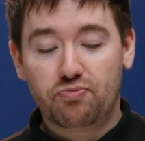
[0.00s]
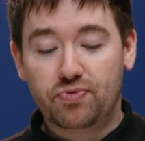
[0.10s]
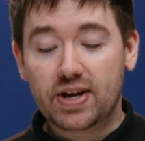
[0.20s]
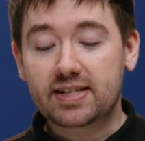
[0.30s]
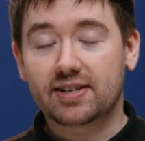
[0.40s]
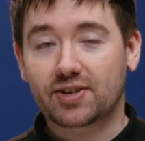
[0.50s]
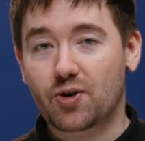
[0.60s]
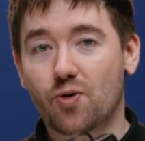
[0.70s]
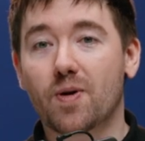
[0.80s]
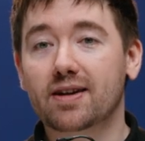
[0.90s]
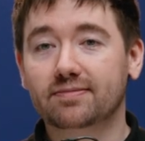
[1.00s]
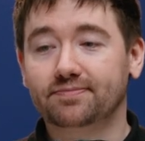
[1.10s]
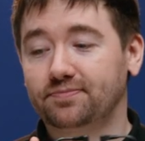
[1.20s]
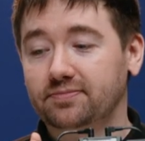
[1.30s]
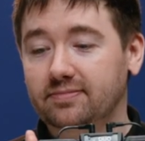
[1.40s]
This is a cool one,
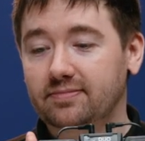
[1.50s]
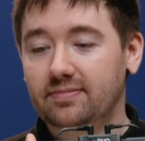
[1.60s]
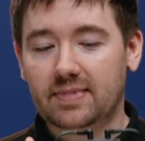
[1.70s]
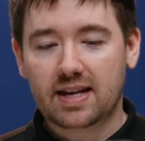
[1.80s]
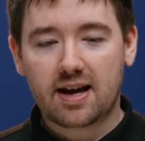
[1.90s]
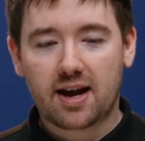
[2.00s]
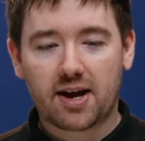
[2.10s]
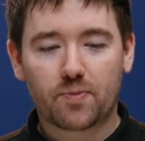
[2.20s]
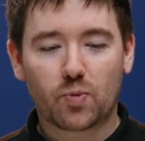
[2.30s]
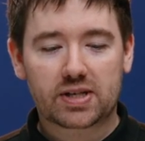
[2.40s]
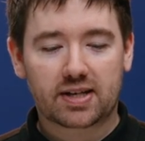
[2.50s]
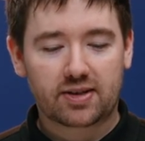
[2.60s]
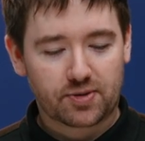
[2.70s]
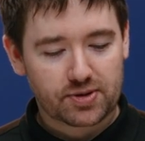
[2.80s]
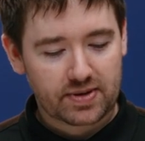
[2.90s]
um, which I
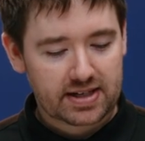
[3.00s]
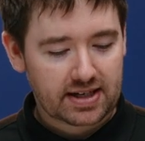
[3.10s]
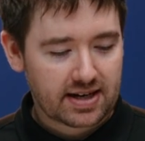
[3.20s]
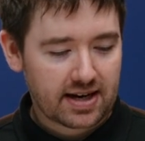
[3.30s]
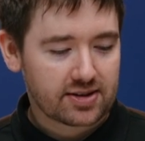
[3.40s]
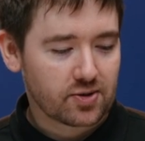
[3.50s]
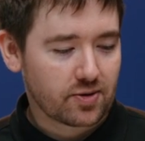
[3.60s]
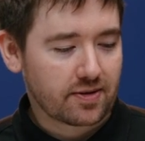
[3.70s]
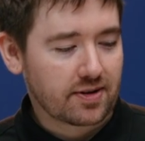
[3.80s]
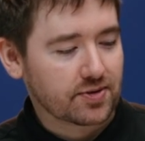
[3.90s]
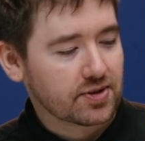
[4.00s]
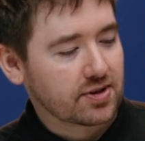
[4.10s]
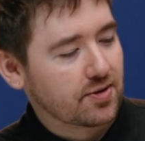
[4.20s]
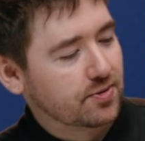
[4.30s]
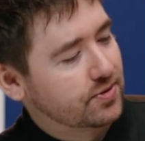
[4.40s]
also need to connect. So I'll, I'll just
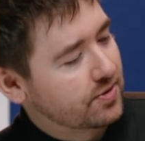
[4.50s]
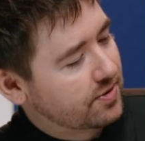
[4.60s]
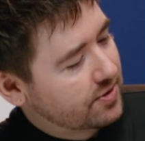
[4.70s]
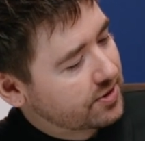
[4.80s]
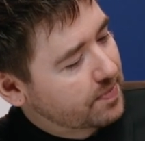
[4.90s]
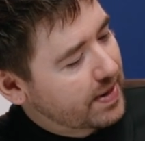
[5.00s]
hold on the